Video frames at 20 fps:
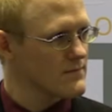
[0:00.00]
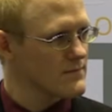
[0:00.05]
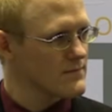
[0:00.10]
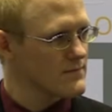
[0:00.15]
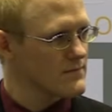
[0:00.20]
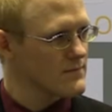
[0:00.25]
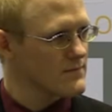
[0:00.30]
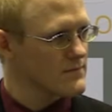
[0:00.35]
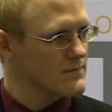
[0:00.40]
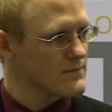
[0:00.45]

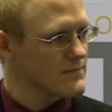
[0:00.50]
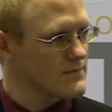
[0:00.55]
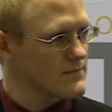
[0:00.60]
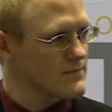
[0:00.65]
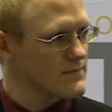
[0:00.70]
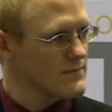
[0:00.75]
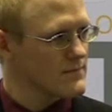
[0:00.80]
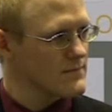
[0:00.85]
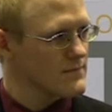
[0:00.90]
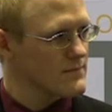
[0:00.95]

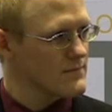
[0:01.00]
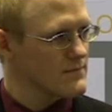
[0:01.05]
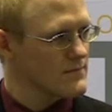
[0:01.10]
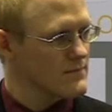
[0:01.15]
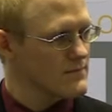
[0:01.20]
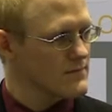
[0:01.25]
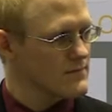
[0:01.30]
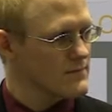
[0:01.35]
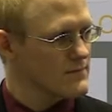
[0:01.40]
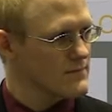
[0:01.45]

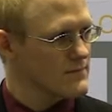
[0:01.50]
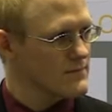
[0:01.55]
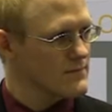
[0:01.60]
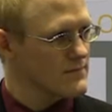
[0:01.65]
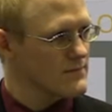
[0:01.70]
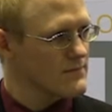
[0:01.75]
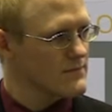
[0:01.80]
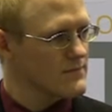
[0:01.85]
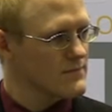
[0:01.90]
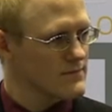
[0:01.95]

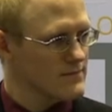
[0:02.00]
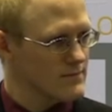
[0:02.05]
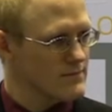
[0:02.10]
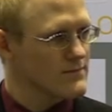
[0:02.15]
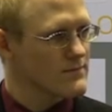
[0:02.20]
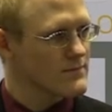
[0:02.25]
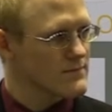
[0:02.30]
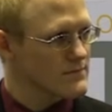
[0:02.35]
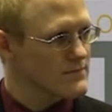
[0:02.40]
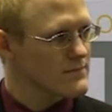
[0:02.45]

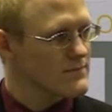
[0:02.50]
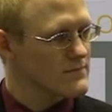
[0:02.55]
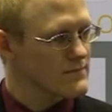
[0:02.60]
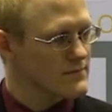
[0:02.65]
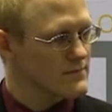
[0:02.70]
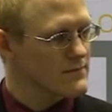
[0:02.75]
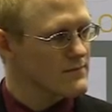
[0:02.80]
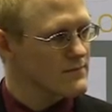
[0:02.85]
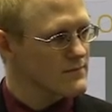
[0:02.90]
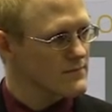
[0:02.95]

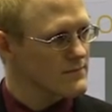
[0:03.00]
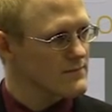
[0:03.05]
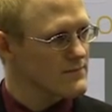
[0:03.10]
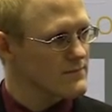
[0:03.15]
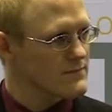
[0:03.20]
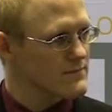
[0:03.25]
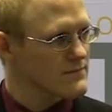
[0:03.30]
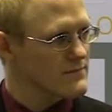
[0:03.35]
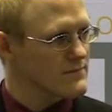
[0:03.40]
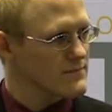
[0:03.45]

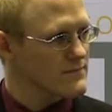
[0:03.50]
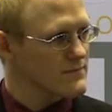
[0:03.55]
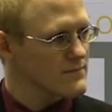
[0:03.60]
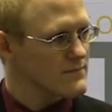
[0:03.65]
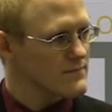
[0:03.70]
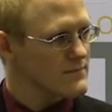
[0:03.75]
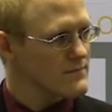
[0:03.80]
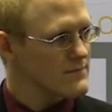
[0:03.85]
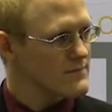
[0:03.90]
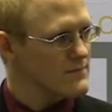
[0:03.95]

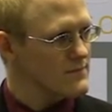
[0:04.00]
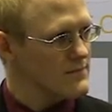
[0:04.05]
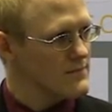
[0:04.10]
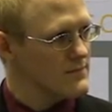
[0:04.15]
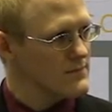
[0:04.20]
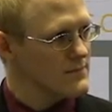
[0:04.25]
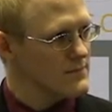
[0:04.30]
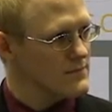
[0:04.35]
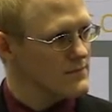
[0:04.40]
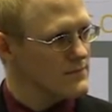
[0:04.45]

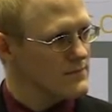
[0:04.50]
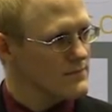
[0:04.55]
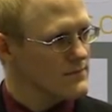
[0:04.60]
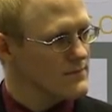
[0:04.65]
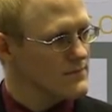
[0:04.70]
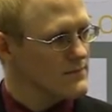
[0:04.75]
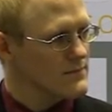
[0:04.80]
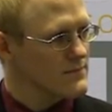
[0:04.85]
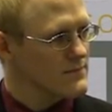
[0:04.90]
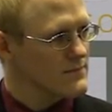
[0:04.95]

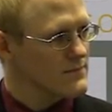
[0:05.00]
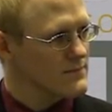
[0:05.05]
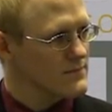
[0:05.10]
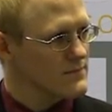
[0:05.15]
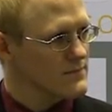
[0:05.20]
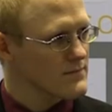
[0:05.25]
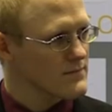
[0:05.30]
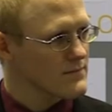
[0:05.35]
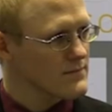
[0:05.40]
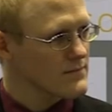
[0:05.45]

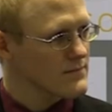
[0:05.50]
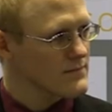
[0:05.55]
(not speaking)